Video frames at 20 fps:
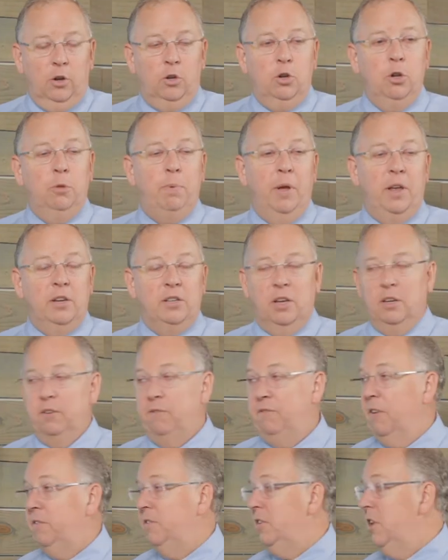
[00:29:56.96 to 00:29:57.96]
Toothpaste has
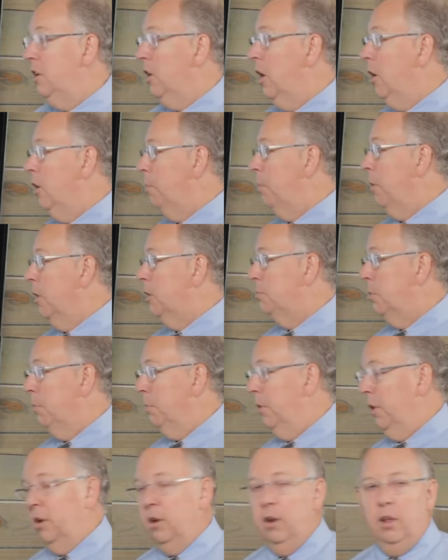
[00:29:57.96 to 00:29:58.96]
1,500 parts per
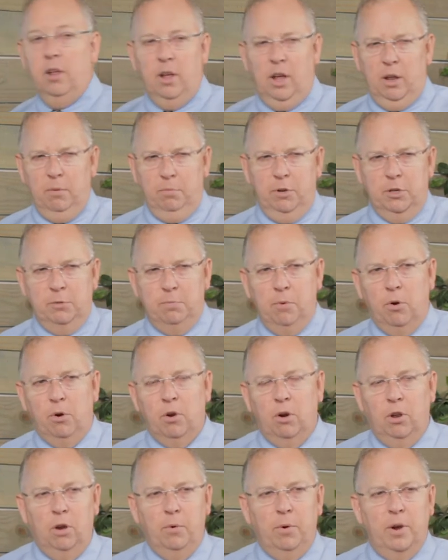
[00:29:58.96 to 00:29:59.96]
million. I misspoke
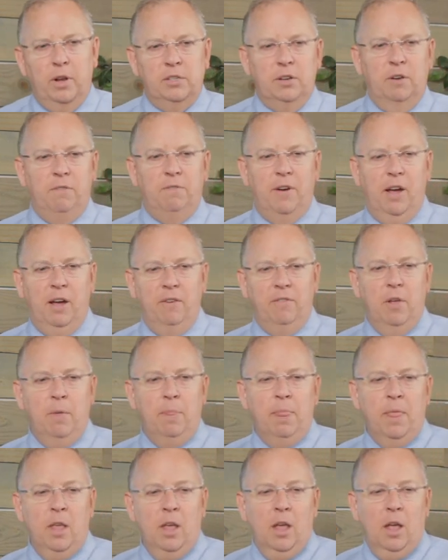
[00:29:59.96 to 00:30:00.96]
earlier when I said five.
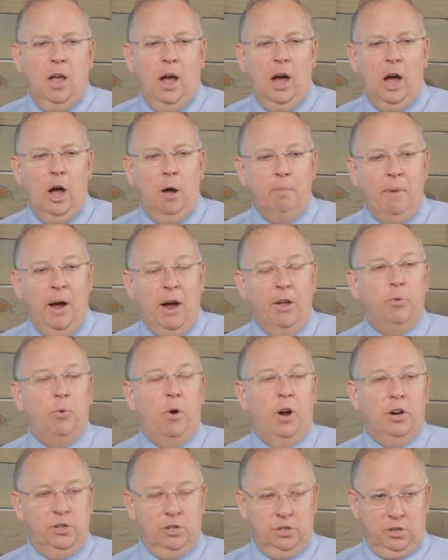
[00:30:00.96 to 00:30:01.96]
Uh,
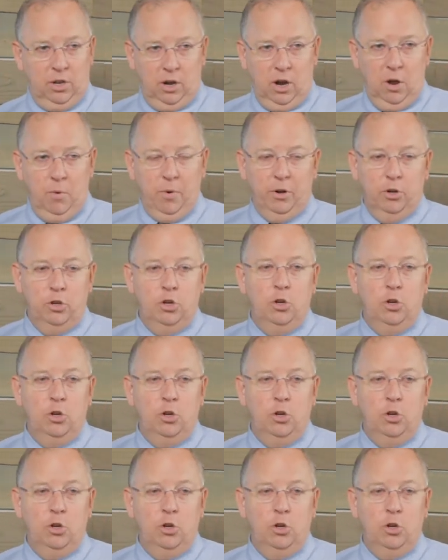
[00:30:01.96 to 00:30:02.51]
mouthwash is the low one,